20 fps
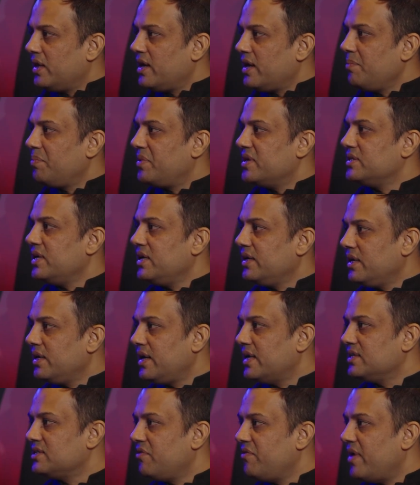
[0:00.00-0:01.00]
and present
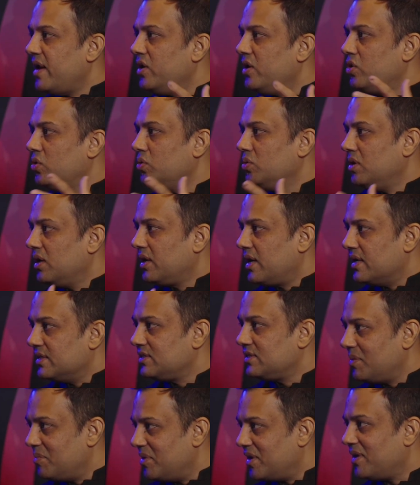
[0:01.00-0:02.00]
it as a value to the
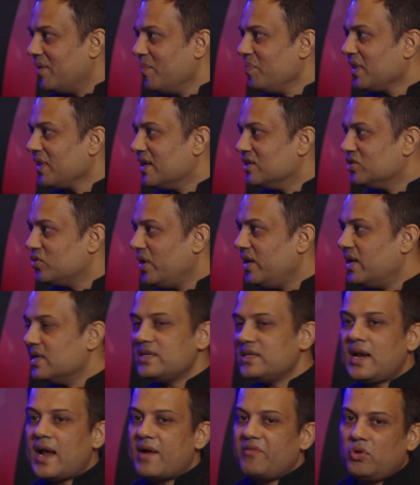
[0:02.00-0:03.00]
customer. So it
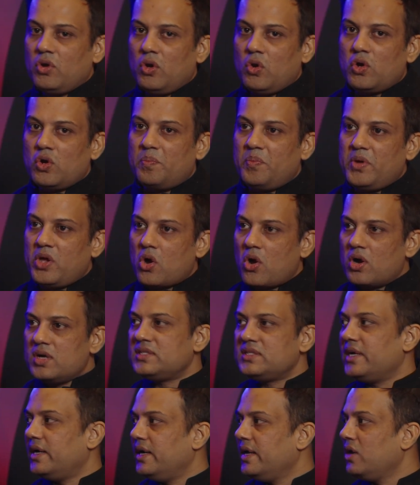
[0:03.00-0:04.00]
doesn't have to look beyond
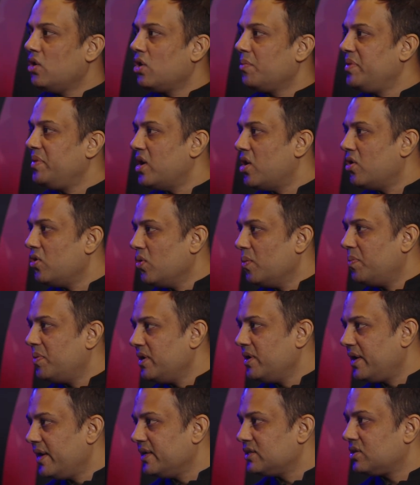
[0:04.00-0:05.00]
Sedin or beyond
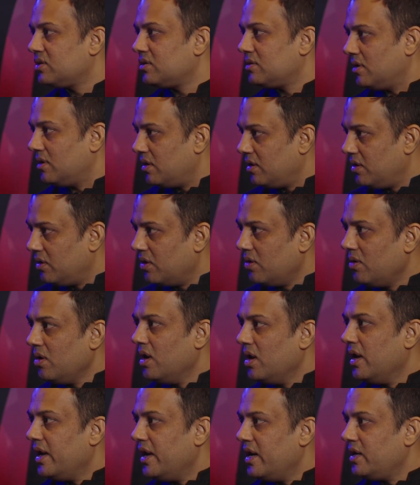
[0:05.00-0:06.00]
OpenText,
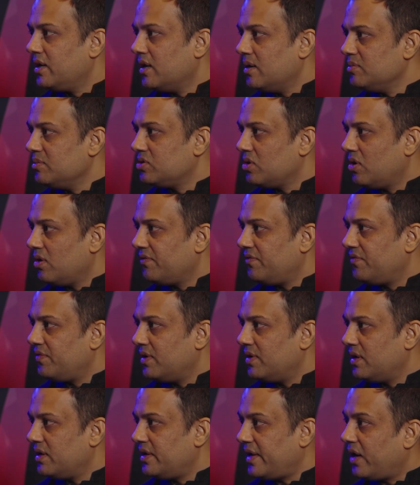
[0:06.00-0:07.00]
in terms of
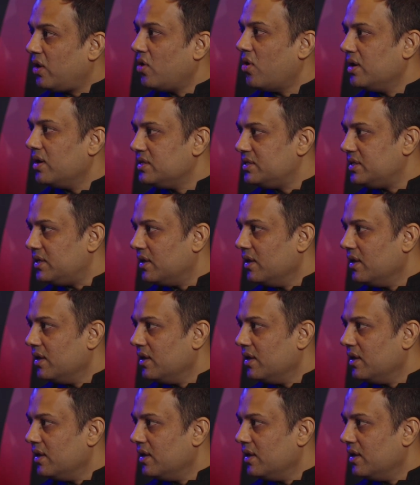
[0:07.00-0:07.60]
technology.